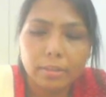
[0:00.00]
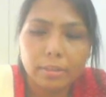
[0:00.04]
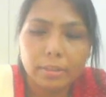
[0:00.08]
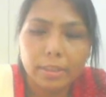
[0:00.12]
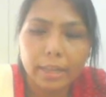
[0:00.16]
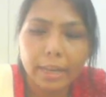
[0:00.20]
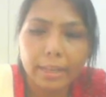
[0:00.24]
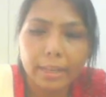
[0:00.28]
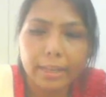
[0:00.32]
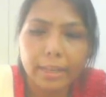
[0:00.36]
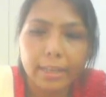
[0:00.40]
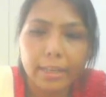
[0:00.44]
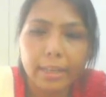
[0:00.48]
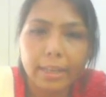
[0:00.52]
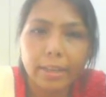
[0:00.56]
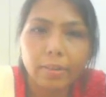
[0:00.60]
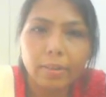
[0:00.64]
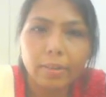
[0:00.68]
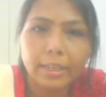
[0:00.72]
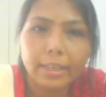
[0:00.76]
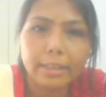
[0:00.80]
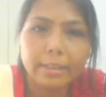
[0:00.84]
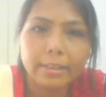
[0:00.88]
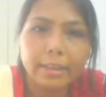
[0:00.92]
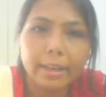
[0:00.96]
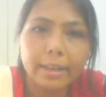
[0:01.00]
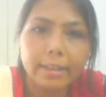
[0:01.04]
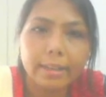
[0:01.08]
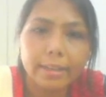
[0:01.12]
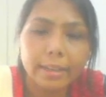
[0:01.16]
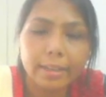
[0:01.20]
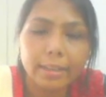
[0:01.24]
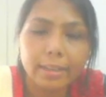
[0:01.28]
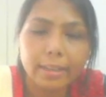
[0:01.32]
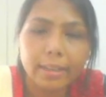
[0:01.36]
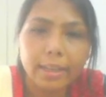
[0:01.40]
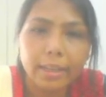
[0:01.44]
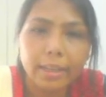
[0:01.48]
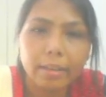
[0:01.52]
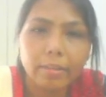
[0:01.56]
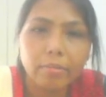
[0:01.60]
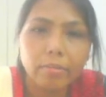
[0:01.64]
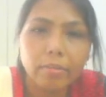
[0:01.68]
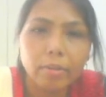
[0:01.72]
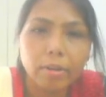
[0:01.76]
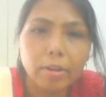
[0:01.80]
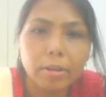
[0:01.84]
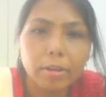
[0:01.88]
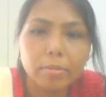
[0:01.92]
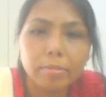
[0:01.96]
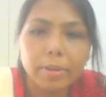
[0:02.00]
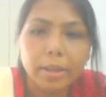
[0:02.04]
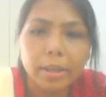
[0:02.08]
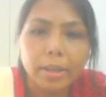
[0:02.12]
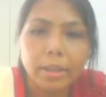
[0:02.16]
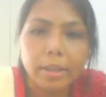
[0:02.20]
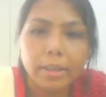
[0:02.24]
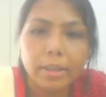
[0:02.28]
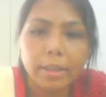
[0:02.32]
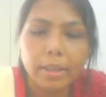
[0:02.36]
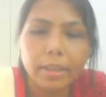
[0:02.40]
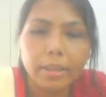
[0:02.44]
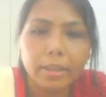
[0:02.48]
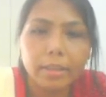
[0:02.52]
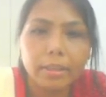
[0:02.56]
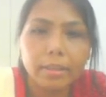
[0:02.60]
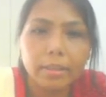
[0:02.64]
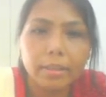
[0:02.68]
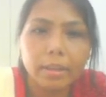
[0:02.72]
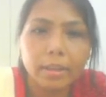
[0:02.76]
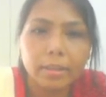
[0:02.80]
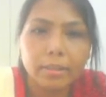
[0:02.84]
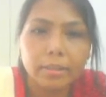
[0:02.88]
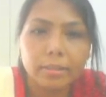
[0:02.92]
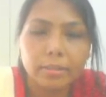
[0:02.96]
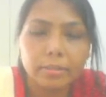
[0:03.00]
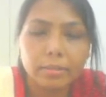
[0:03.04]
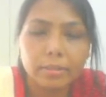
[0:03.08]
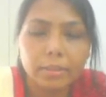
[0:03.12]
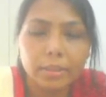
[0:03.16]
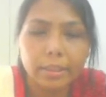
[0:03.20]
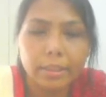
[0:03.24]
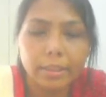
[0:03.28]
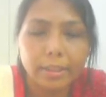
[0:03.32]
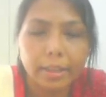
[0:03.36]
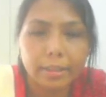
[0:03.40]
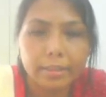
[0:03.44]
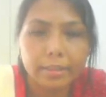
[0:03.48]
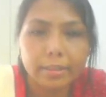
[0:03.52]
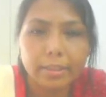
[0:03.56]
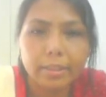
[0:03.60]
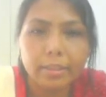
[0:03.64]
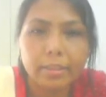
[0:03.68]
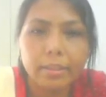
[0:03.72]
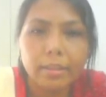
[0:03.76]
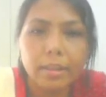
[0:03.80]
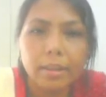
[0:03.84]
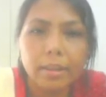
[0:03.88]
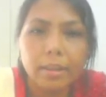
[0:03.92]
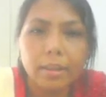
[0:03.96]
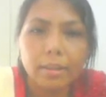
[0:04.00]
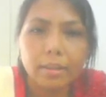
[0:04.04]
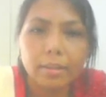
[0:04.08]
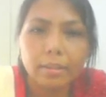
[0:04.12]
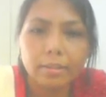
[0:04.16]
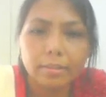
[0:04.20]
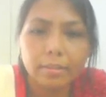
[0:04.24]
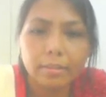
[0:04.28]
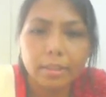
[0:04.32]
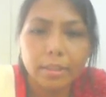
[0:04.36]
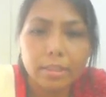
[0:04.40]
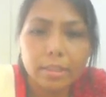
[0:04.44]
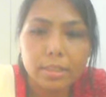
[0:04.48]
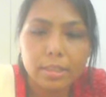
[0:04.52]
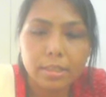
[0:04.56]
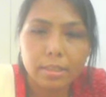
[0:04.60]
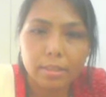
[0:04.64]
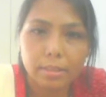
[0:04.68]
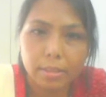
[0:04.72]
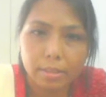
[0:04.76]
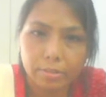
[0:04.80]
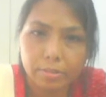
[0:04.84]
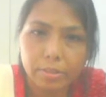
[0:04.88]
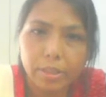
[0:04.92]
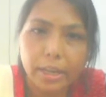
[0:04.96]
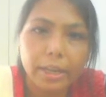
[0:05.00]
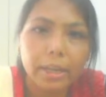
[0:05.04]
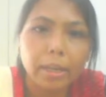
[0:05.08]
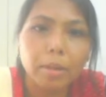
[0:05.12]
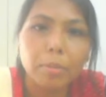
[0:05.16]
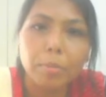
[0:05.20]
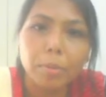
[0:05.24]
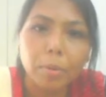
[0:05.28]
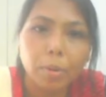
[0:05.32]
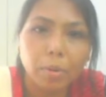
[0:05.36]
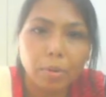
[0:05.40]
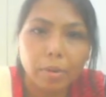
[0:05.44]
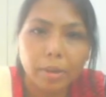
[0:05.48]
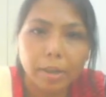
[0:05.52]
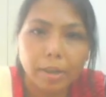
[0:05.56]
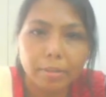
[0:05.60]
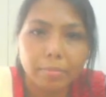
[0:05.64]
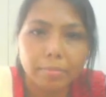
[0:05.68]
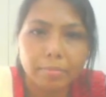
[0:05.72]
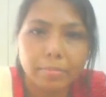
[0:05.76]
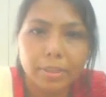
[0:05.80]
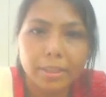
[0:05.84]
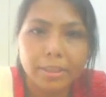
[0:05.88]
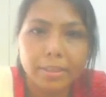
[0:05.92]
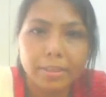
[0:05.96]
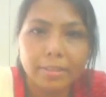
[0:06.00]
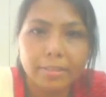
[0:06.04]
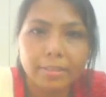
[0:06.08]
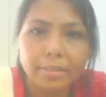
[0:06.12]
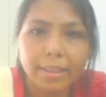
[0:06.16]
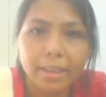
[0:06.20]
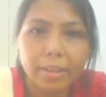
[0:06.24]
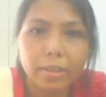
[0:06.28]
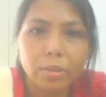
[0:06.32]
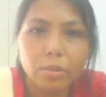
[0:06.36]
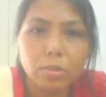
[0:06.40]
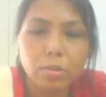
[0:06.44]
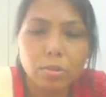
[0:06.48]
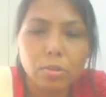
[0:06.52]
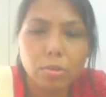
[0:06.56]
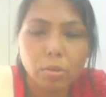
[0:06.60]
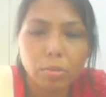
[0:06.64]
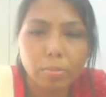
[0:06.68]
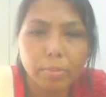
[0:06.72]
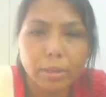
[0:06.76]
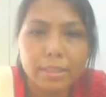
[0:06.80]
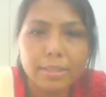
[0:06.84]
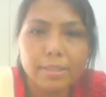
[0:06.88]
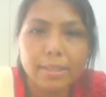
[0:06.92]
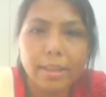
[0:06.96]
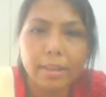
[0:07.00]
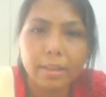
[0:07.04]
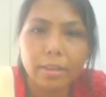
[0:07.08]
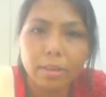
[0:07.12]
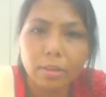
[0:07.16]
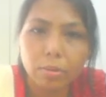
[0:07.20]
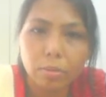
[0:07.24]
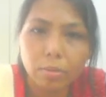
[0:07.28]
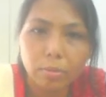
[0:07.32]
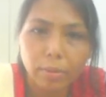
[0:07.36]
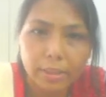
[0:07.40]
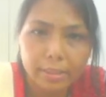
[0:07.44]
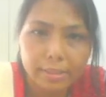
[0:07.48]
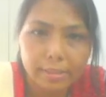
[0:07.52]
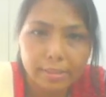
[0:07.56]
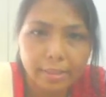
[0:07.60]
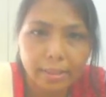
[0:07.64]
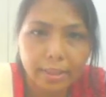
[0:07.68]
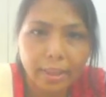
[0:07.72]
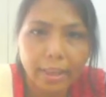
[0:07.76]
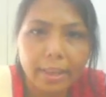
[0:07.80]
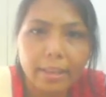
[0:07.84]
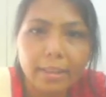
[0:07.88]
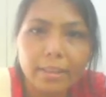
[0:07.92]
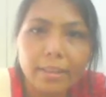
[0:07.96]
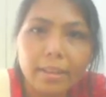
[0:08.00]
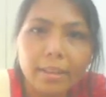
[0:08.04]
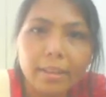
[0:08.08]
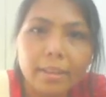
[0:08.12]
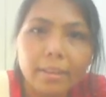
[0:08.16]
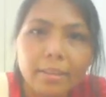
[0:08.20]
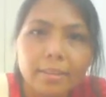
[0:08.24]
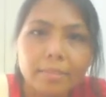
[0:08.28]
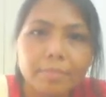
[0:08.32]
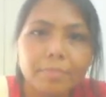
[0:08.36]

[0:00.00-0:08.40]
directly or indirectly involved in conducting this training program. Thank you so much. Thank you once again.